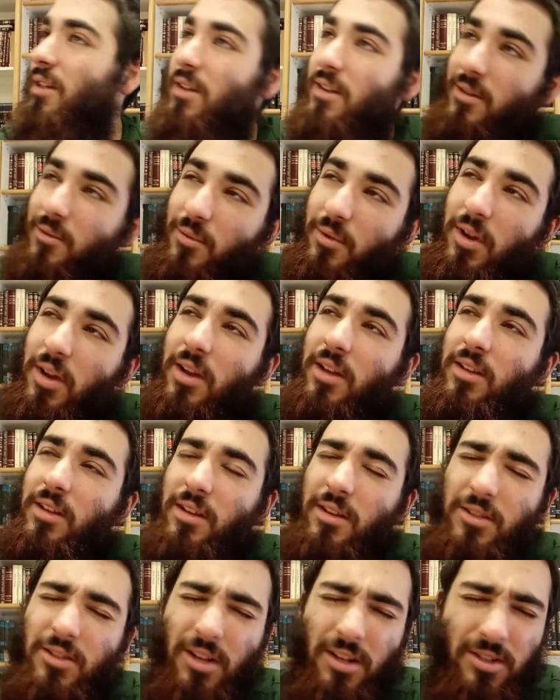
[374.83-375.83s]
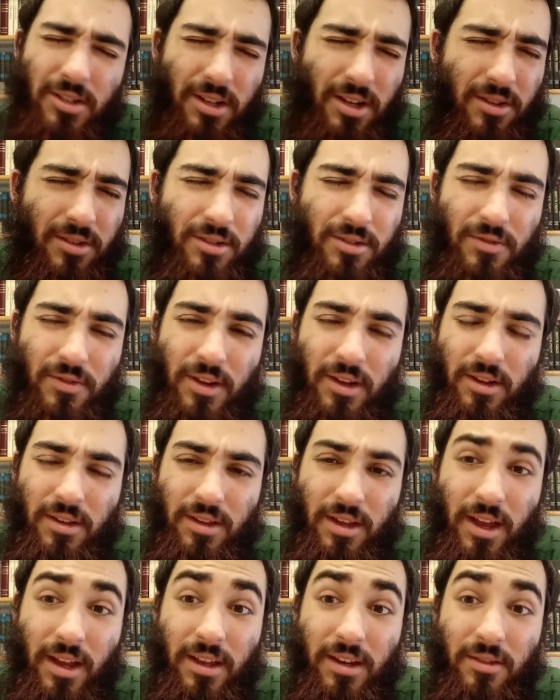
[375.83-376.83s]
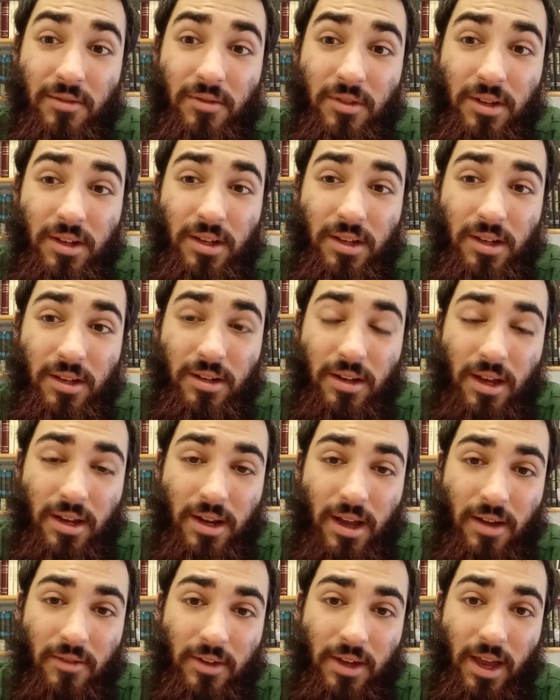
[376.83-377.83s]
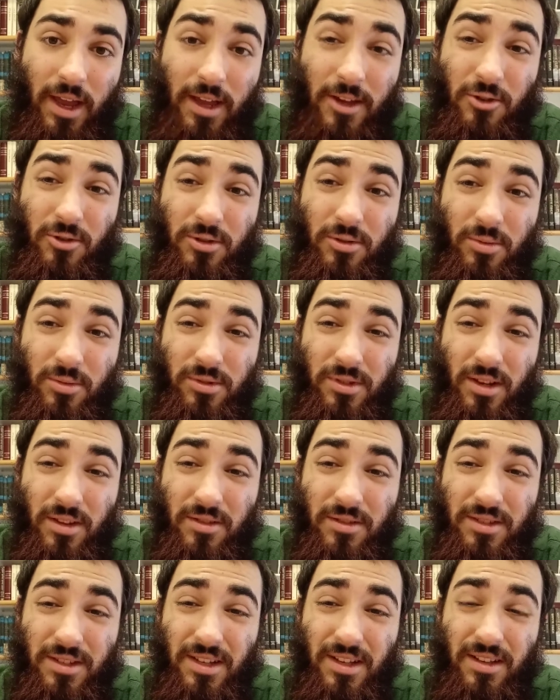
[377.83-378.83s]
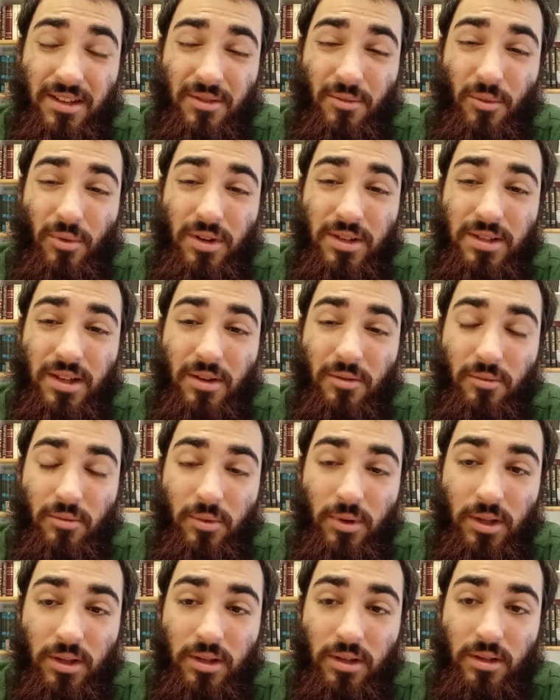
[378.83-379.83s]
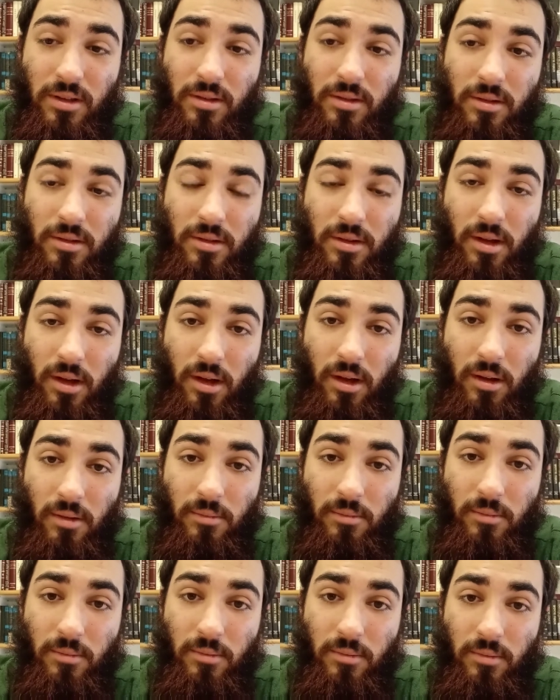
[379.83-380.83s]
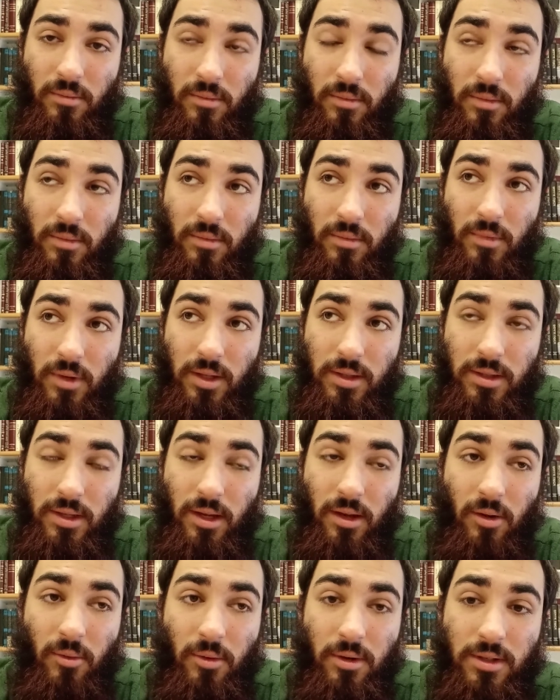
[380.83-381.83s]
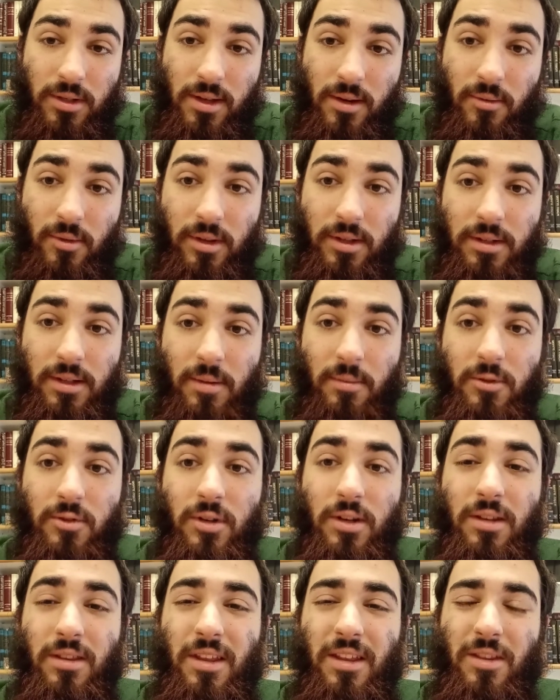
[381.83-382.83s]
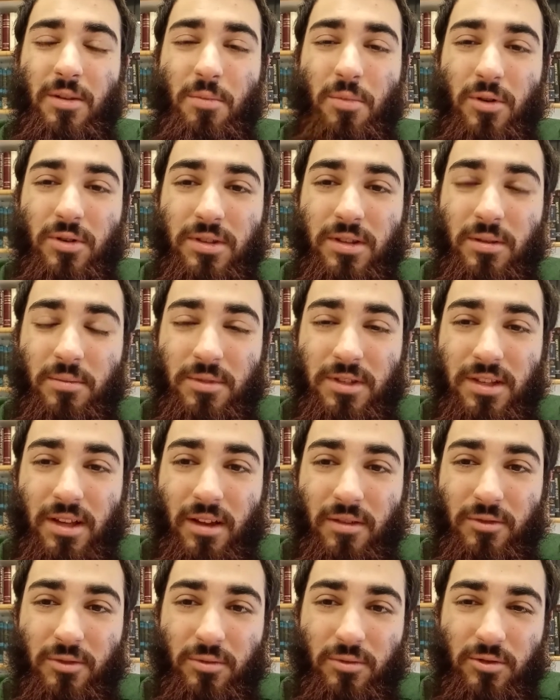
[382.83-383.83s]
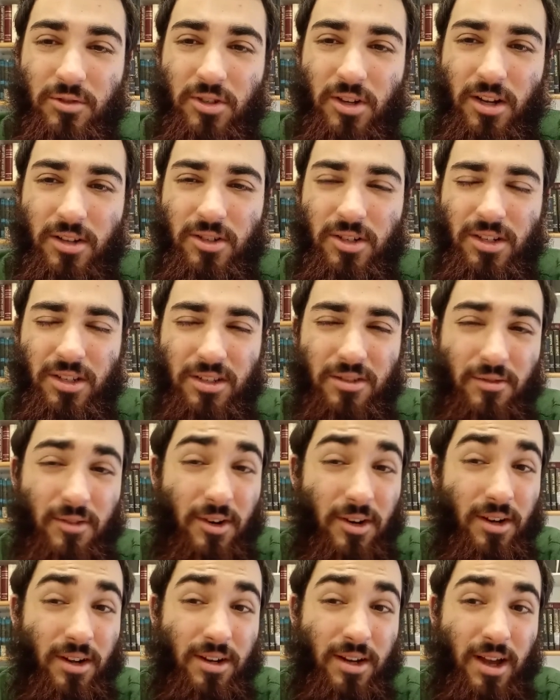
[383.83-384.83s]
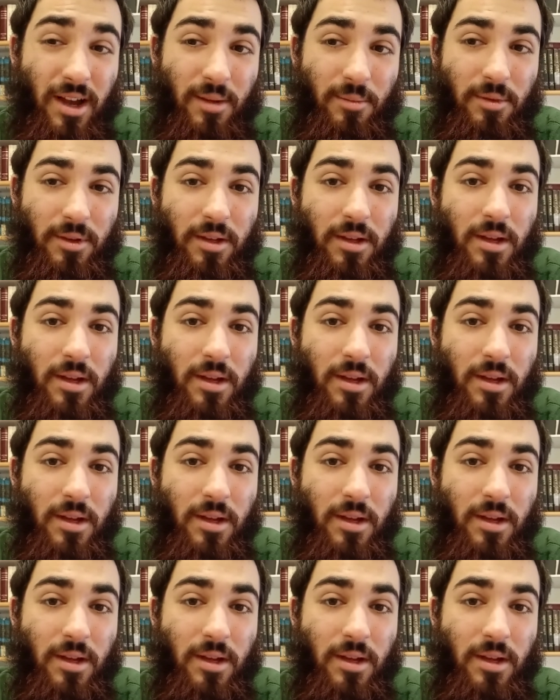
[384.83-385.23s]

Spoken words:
Really, judging others negatively and having hatred towards others, what does that really entail? What does that really demonstrate? That the person themselves who's judging is very unhappy.